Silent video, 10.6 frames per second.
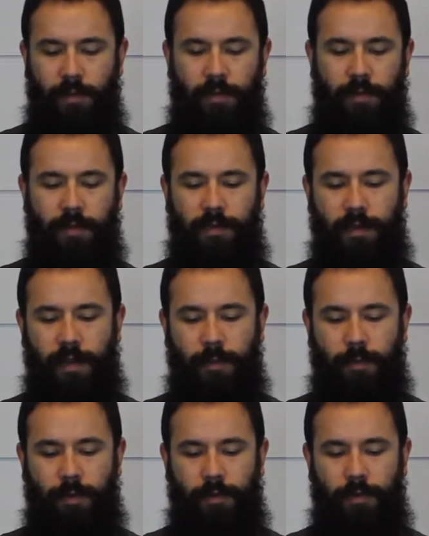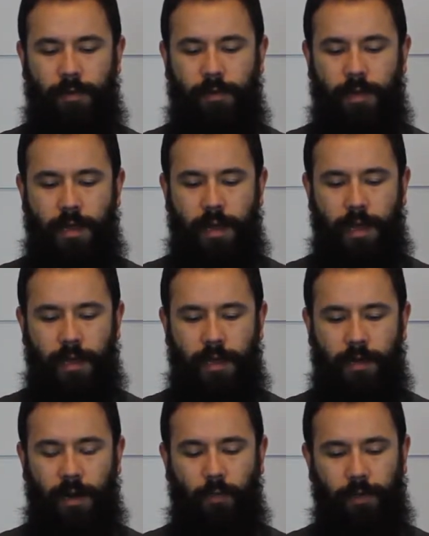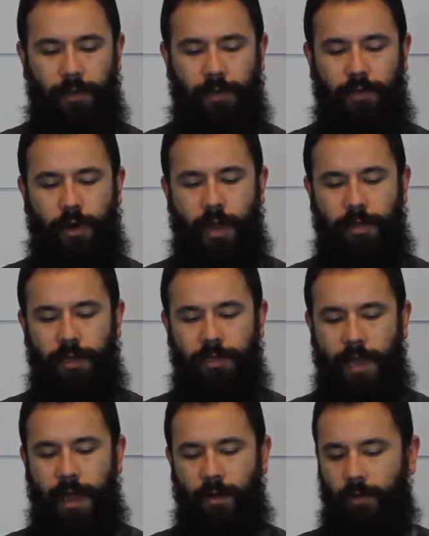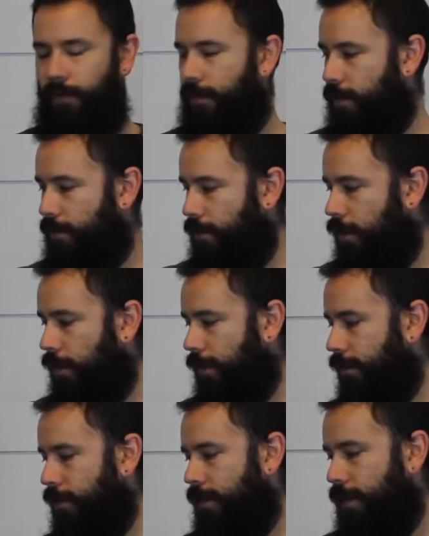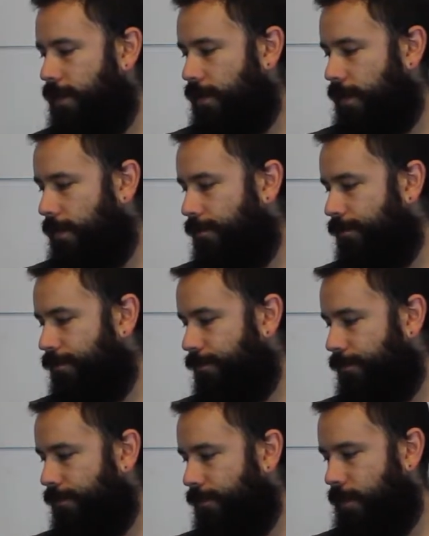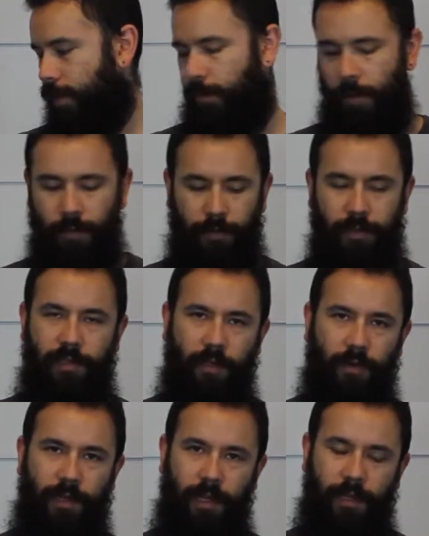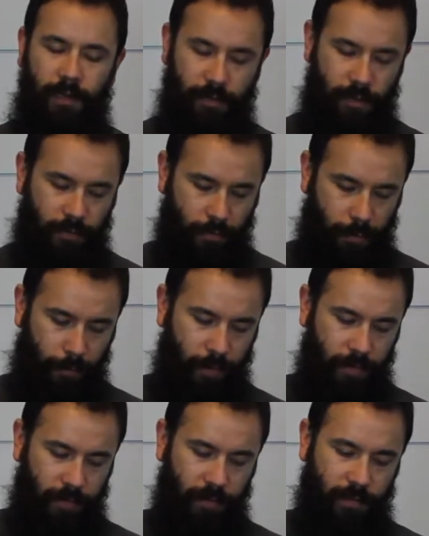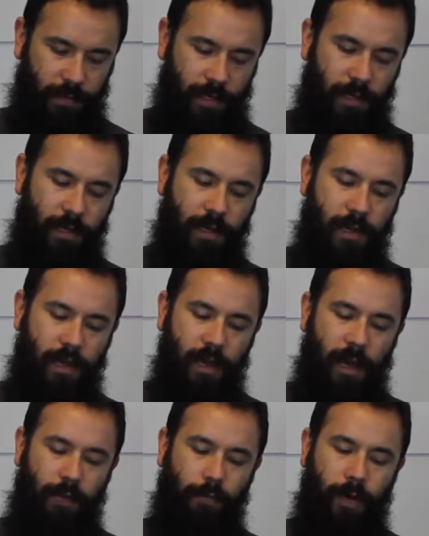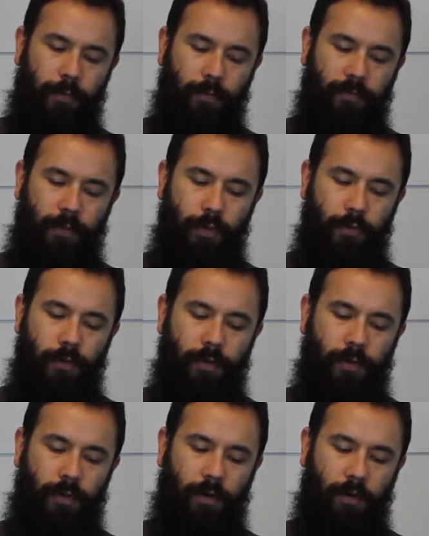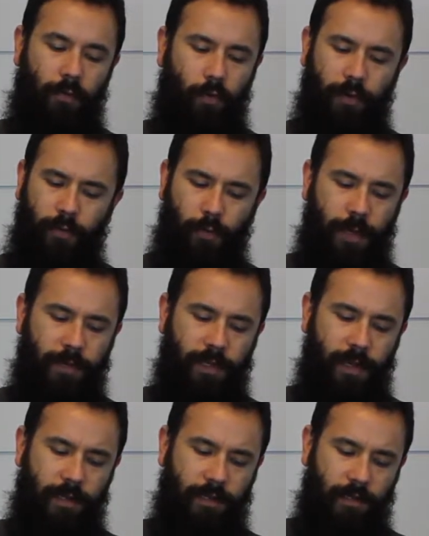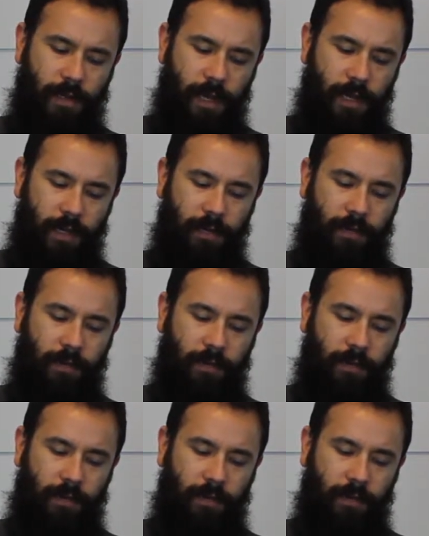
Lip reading: this type, and I wanted to try these out on the probably on the CR10 and the Ender 3 just to see. I'd read a review on one of the websites, and